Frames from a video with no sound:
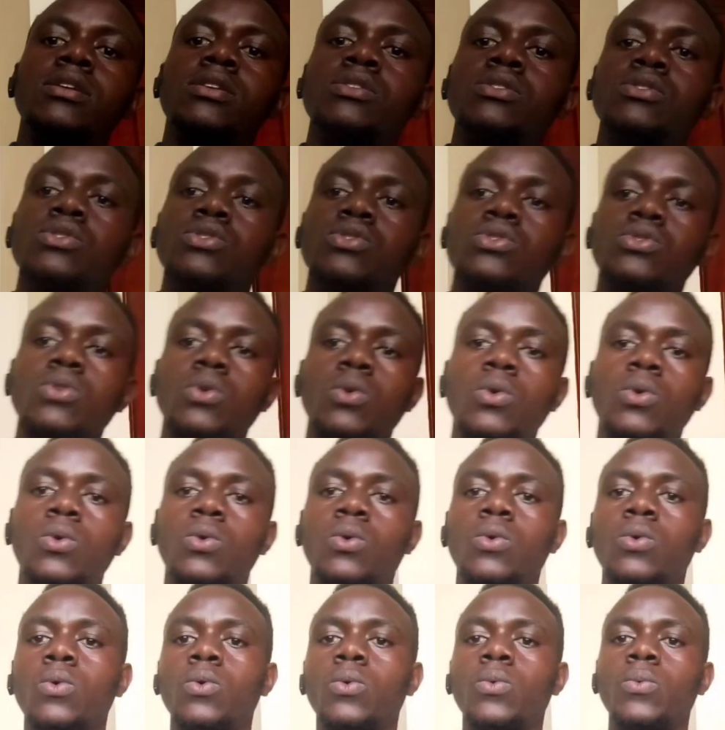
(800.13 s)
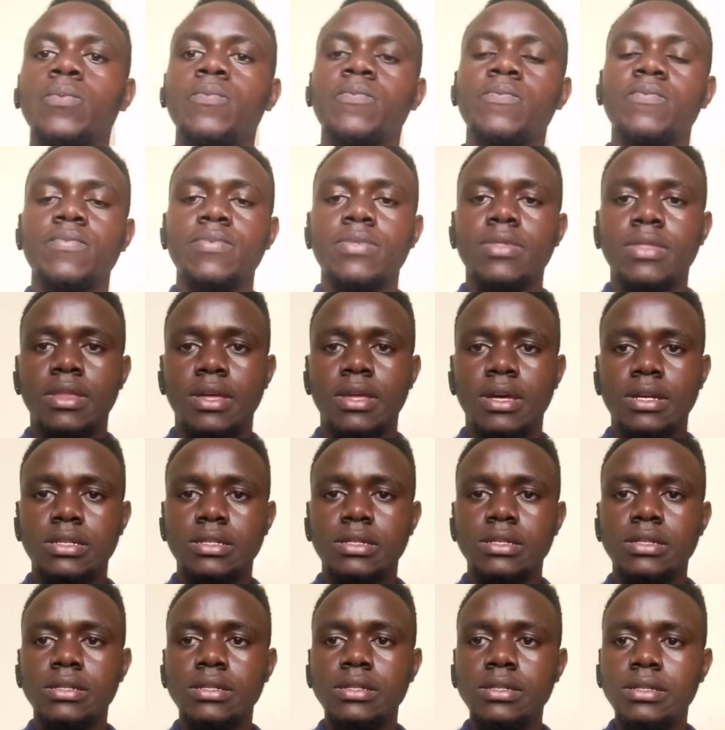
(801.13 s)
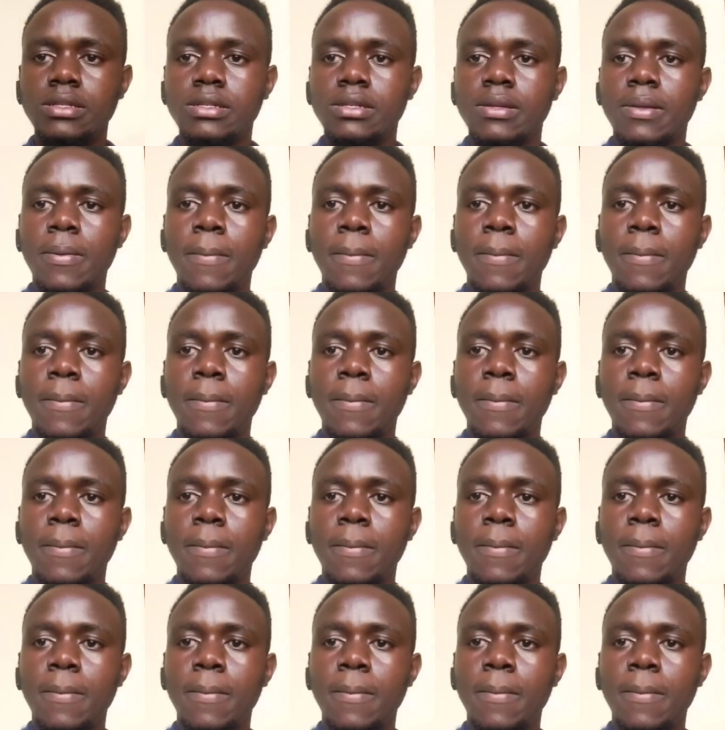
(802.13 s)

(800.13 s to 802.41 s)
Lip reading: So that is